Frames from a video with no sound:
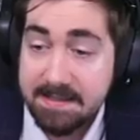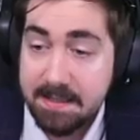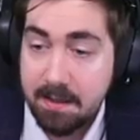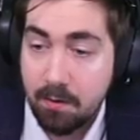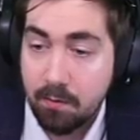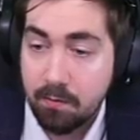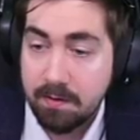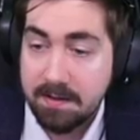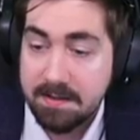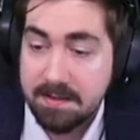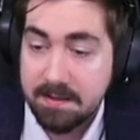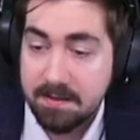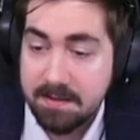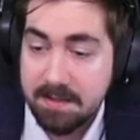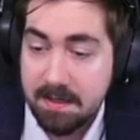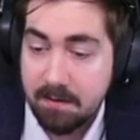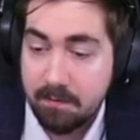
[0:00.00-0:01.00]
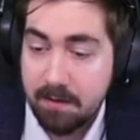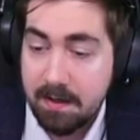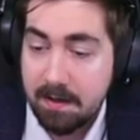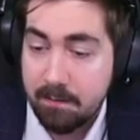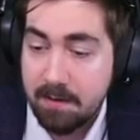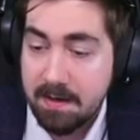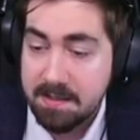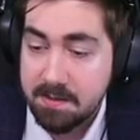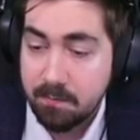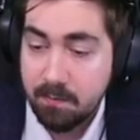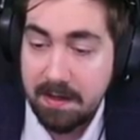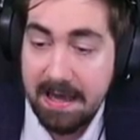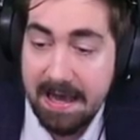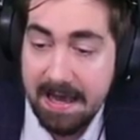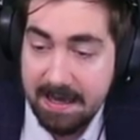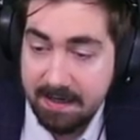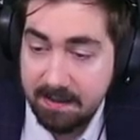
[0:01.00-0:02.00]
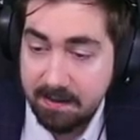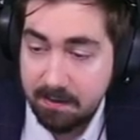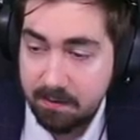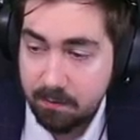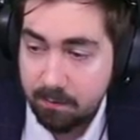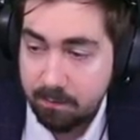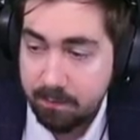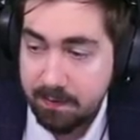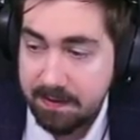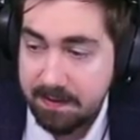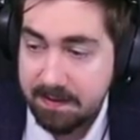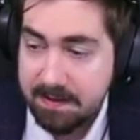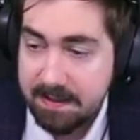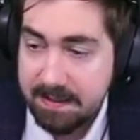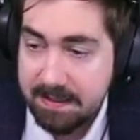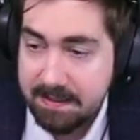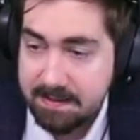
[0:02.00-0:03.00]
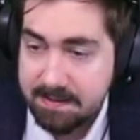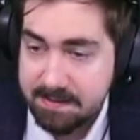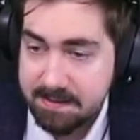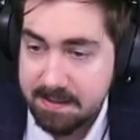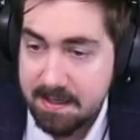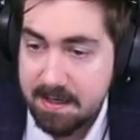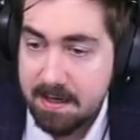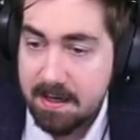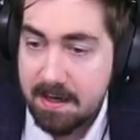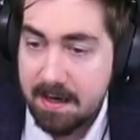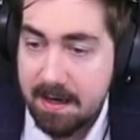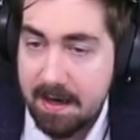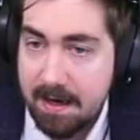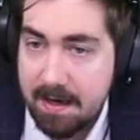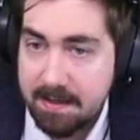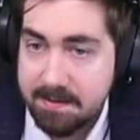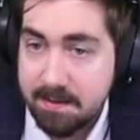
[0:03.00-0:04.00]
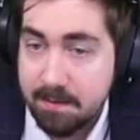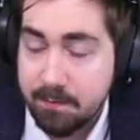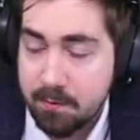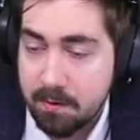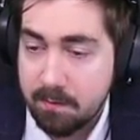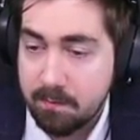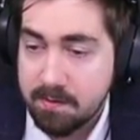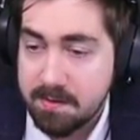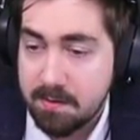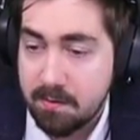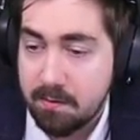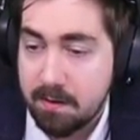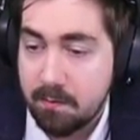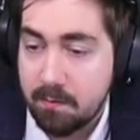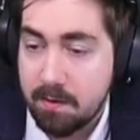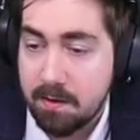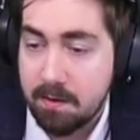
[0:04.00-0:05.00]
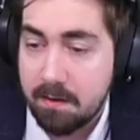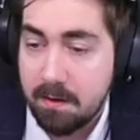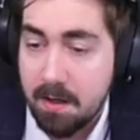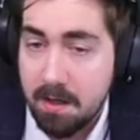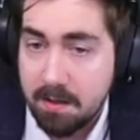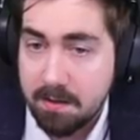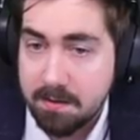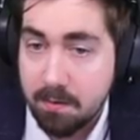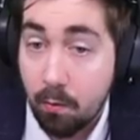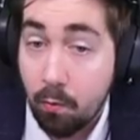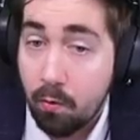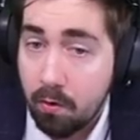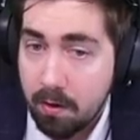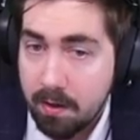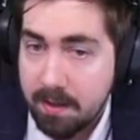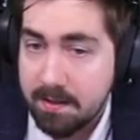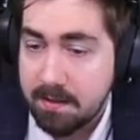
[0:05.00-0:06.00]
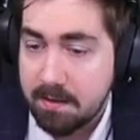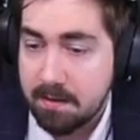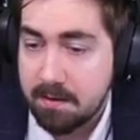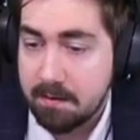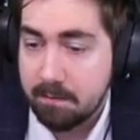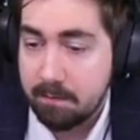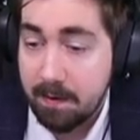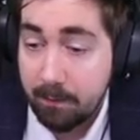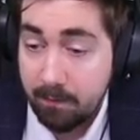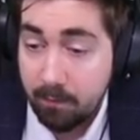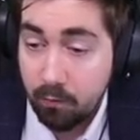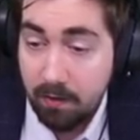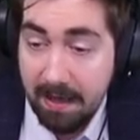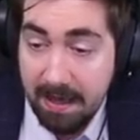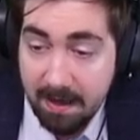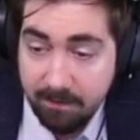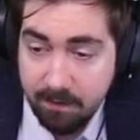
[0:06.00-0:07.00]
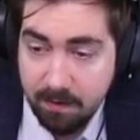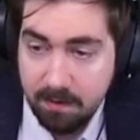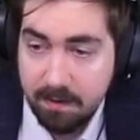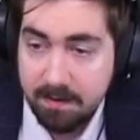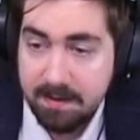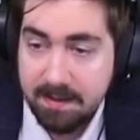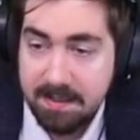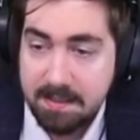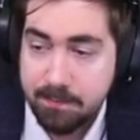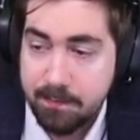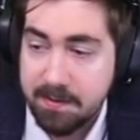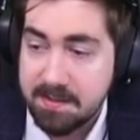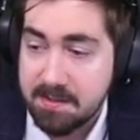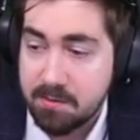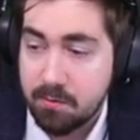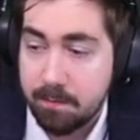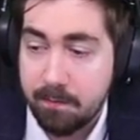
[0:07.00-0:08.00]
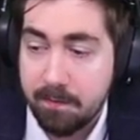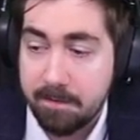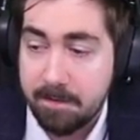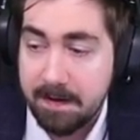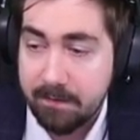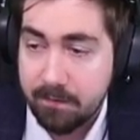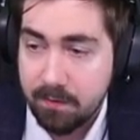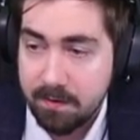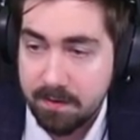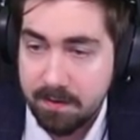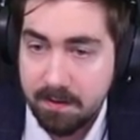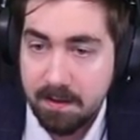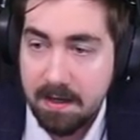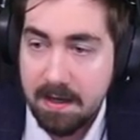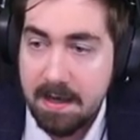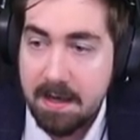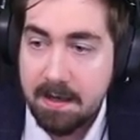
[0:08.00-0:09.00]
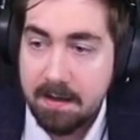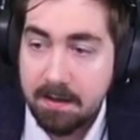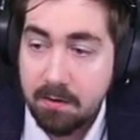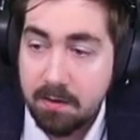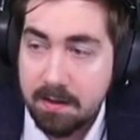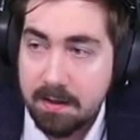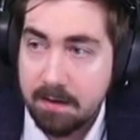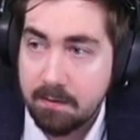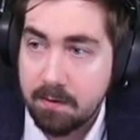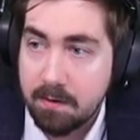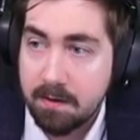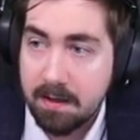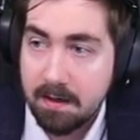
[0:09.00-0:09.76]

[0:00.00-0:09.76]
the only tier 10, right? Imagine we hadn't completed these, Scriptorium was the only one unlocked, or maybe we have unlocked these but it's triple favorited. You can now look